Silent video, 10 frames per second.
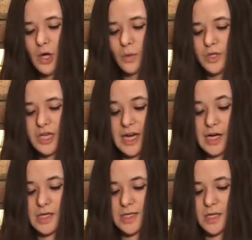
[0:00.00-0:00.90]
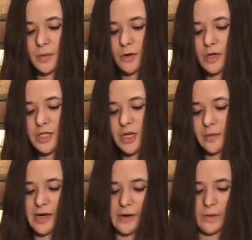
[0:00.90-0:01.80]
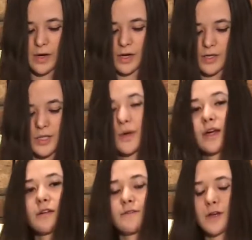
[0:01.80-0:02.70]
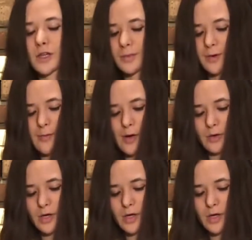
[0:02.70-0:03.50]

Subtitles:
which airs on the Polka Jammer Network, so I could further promote